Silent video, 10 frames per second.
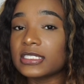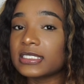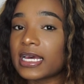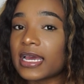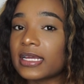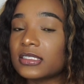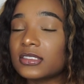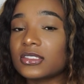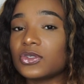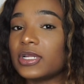the site,
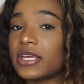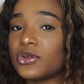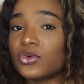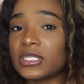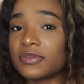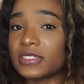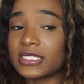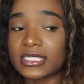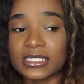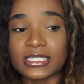so that you don't have to
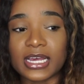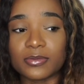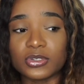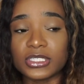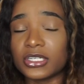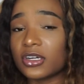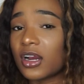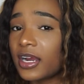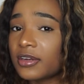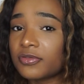sit in and put in your
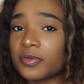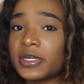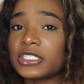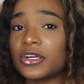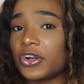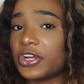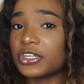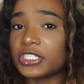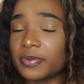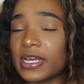card information or your
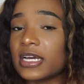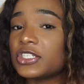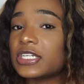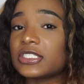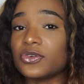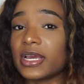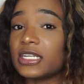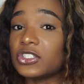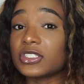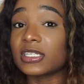shipping address. You
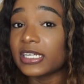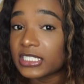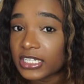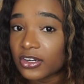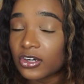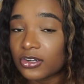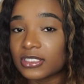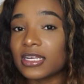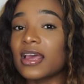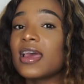can just click checkout
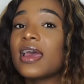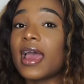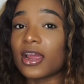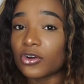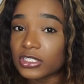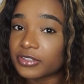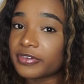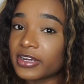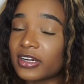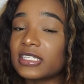and cross your
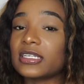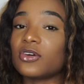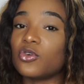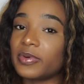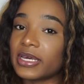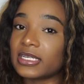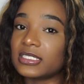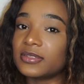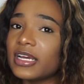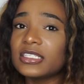fingers and hope you get
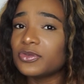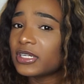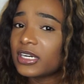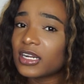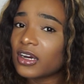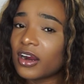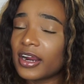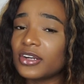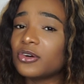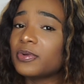it. It's really not that
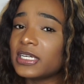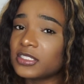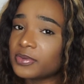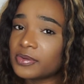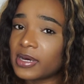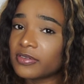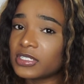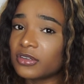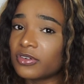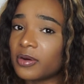hard though. Plenty of people have
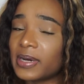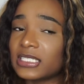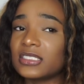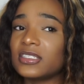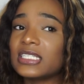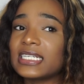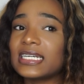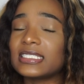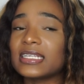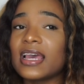Telfar bags. They're not
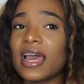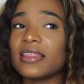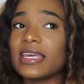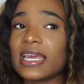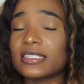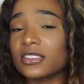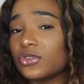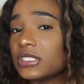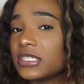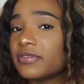as, I think,
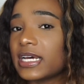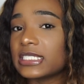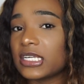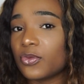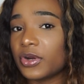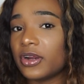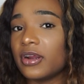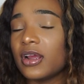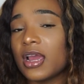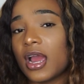exclusive as they
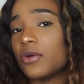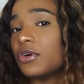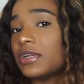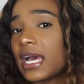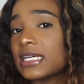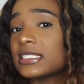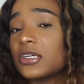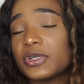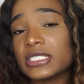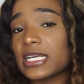were around last year,
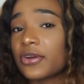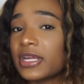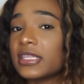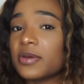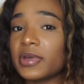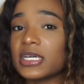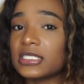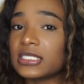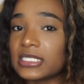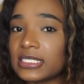which is a great thing, because
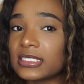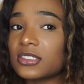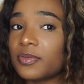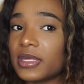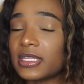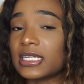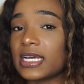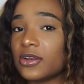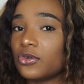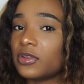it is something that
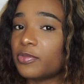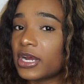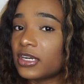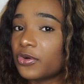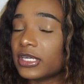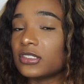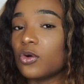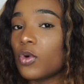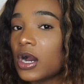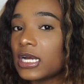I know the brand director
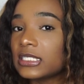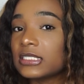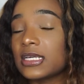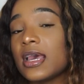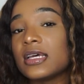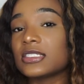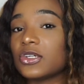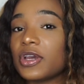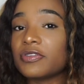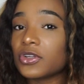wants. So
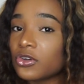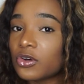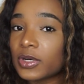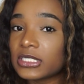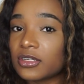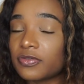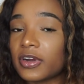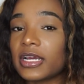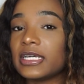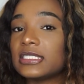if you don't know what
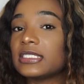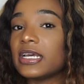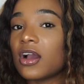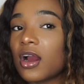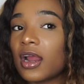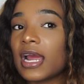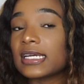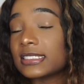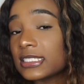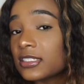Telfar is, they are
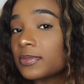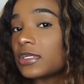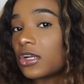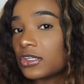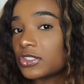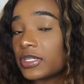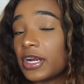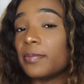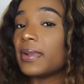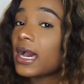accessible luxury.
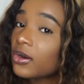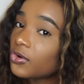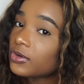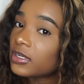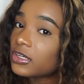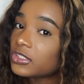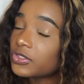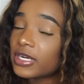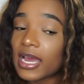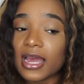They're black owned
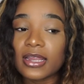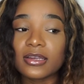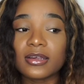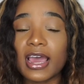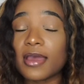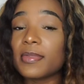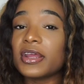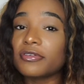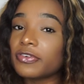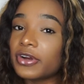luxury, and I'm
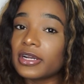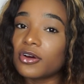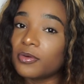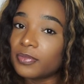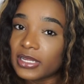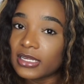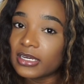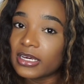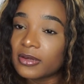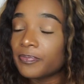here for it
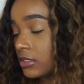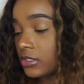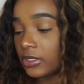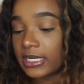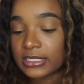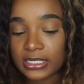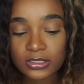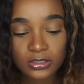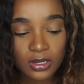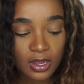completely. So let's get
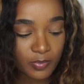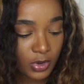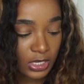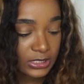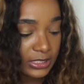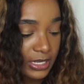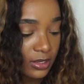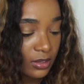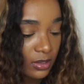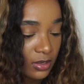to the
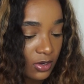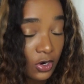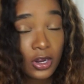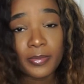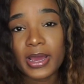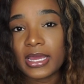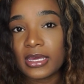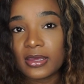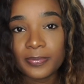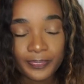unboxing or
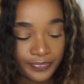unbagging.